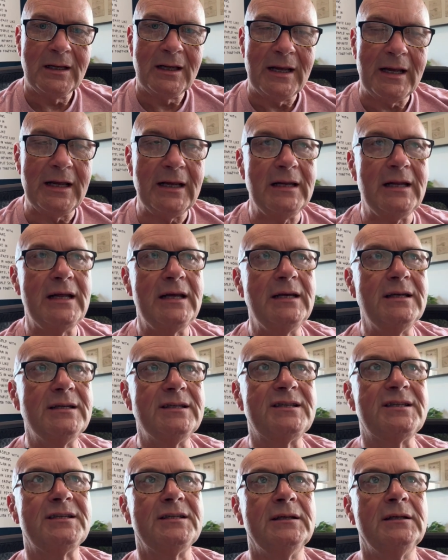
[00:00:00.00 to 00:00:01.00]
It
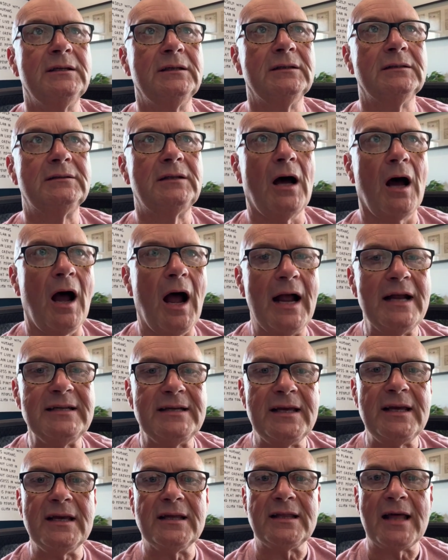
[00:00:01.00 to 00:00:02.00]
is the
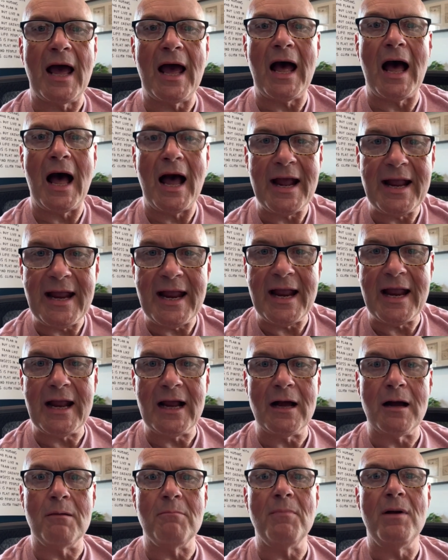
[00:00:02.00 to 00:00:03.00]
idea that I
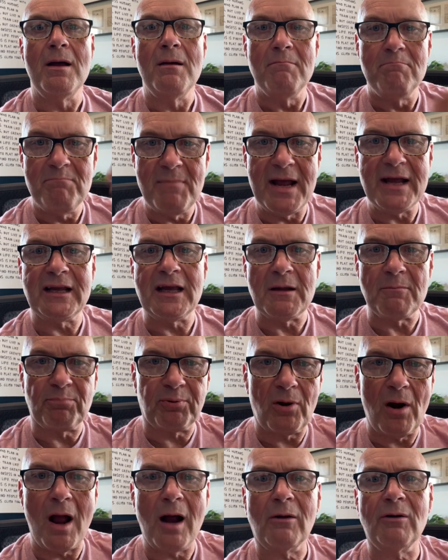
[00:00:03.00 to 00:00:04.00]
am making
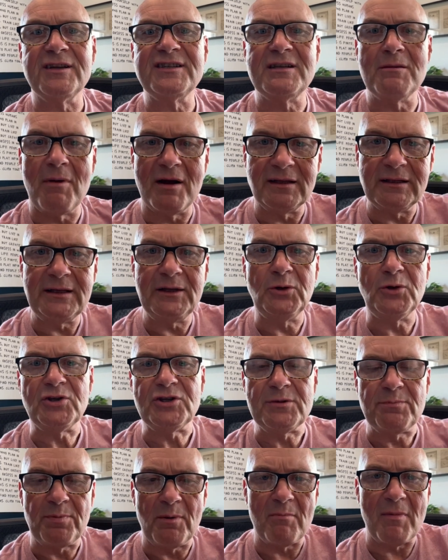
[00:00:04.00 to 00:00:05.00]
progress in my
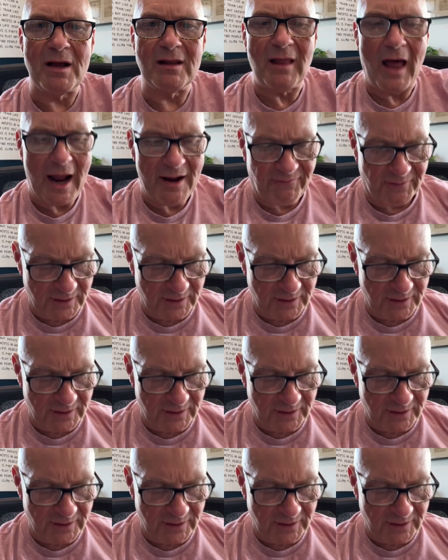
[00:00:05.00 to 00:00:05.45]
leadership in my life.